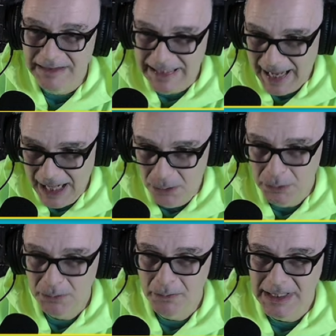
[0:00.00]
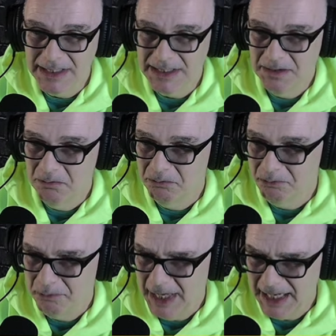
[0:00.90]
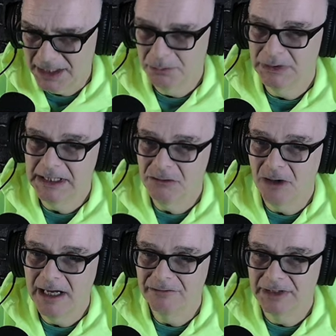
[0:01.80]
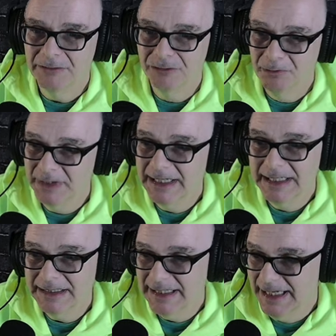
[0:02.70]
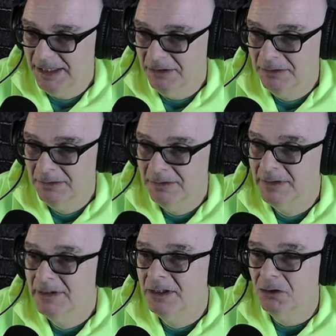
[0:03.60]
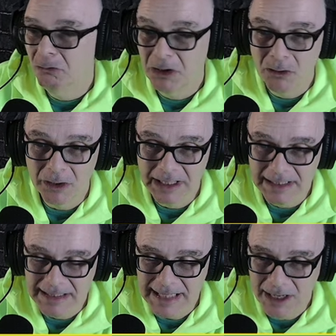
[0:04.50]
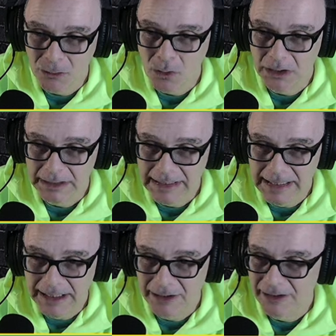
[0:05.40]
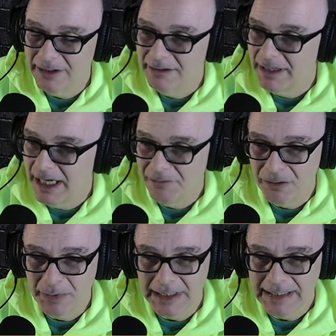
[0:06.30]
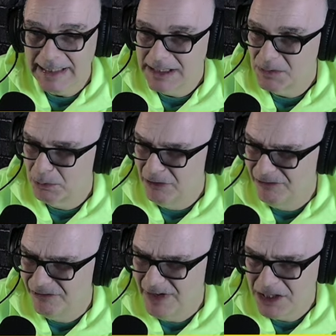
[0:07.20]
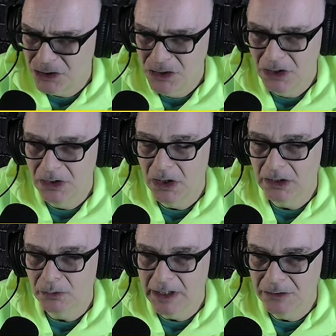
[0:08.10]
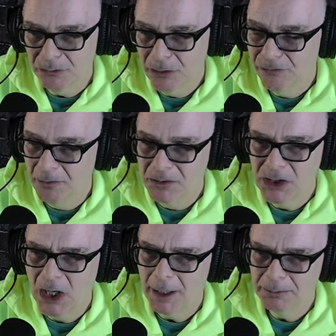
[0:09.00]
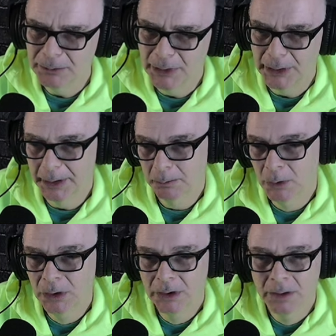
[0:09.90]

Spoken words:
The album is impeccably crafted from beginning to end. Recording and sound quality here, everybody, it's professional all the way through from top to bottom.